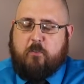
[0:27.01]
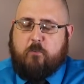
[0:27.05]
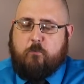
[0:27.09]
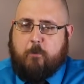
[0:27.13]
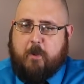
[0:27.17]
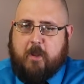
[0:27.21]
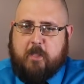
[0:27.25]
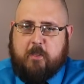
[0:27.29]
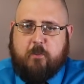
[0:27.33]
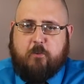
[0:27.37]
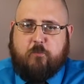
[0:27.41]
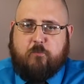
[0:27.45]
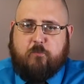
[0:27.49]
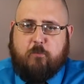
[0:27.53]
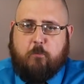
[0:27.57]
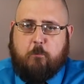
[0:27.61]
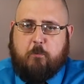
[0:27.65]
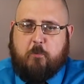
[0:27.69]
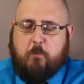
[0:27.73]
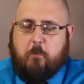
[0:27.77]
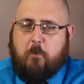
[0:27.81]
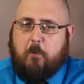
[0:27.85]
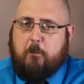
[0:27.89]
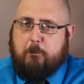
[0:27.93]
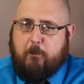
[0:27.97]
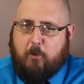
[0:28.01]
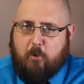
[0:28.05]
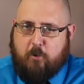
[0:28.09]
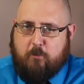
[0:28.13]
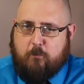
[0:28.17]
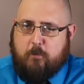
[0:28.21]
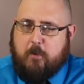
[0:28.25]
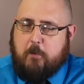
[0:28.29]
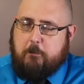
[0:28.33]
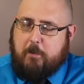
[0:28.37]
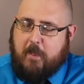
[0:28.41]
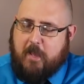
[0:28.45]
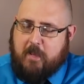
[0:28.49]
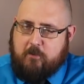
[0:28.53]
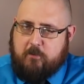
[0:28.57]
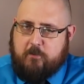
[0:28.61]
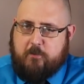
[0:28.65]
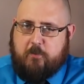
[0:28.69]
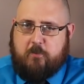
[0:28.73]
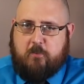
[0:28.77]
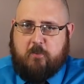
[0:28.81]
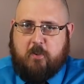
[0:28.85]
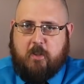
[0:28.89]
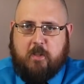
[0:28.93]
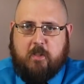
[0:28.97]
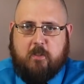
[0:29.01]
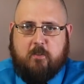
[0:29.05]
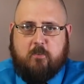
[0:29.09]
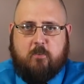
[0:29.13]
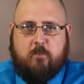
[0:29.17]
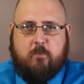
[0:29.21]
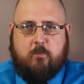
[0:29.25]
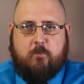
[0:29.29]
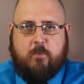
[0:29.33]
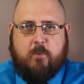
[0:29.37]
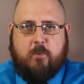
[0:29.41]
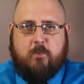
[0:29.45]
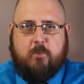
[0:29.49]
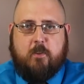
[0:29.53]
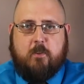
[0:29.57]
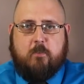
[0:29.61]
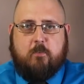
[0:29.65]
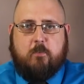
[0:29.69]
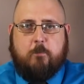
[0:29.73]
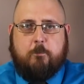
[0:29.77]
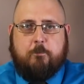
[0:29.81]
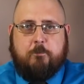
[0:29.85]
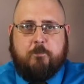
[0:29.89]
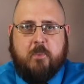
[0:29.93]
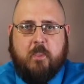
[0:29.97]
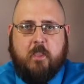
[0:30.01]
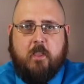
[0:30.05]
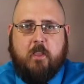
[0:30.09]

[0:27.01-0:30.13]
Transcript: Israeli troops were murdering Palestinian civilians